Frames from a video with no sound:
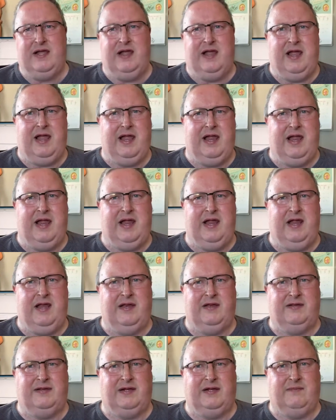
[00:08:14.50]

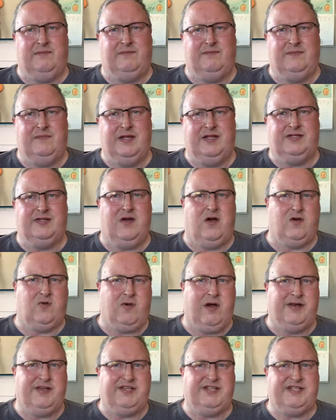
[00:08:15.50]
And it's not
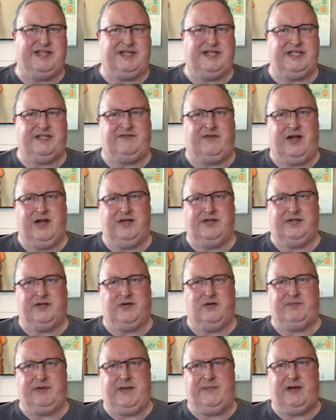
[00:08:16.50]
quite as satisfying as it
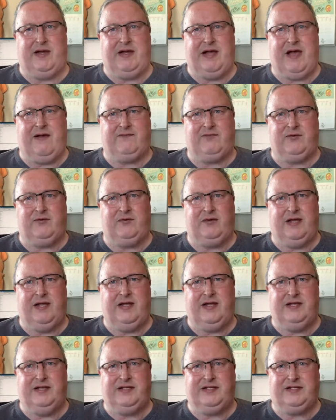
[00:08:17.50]
could be, but after all,
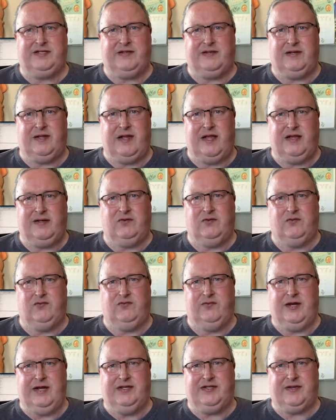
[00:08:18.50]
it is still a good
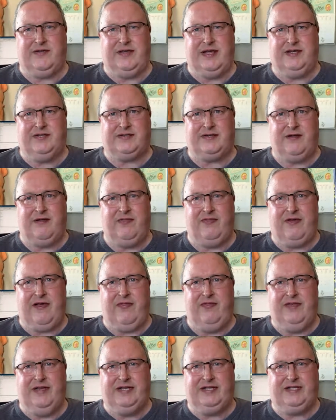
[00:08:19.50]
read. So that's The
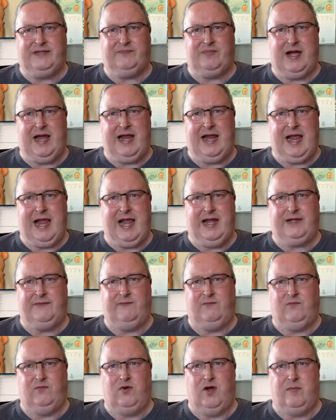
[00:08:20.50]
This by
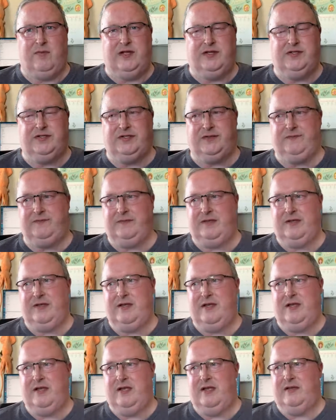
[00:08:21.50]
Adam Roberts.
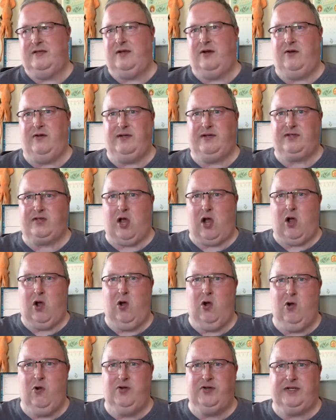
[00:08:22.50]
Now, on a
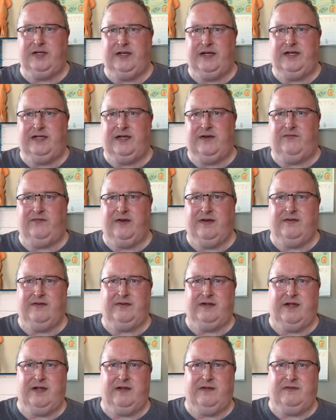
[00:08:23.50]
totally different
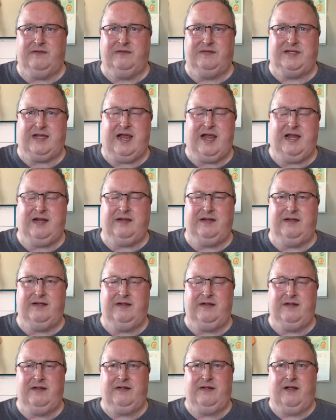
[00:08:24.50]
tack,
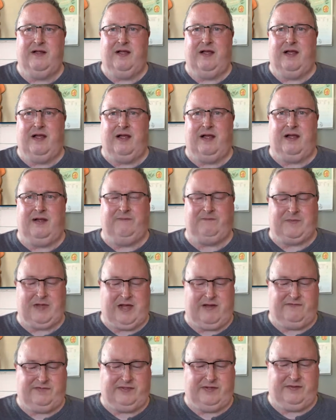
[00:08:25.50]

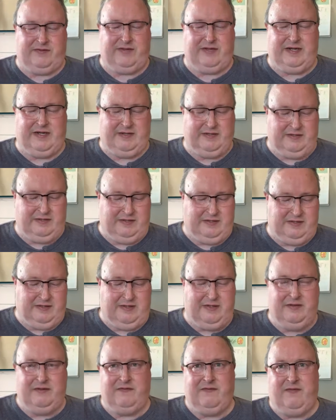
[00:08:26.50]
after the
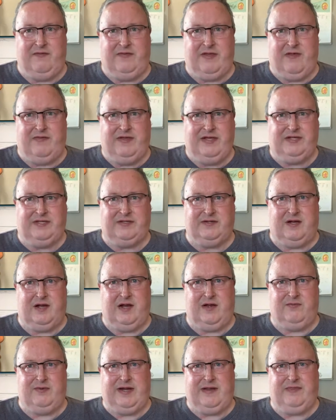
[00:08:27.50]
This, I
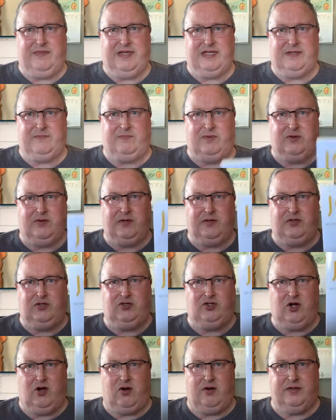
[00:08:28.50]
read this book,
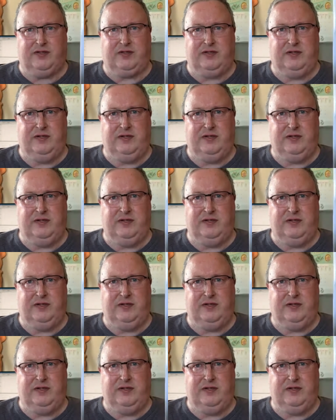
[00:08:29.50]
Jot,